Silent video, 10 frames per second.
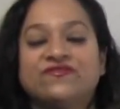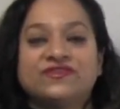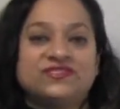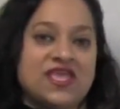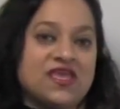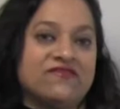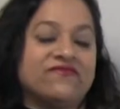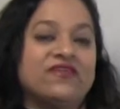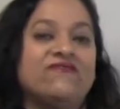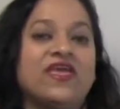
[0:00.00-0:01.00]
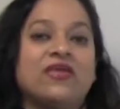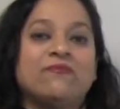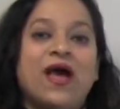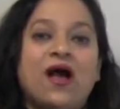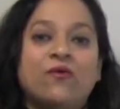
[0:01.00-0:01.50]
for the sake of conveying
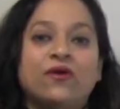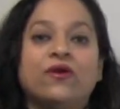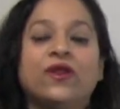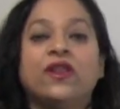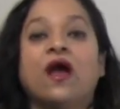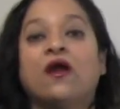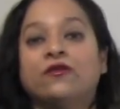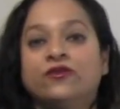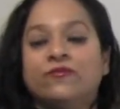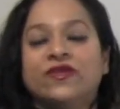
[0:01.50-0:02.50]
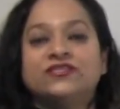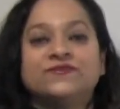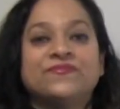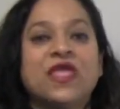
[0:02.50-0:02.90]
power and argument.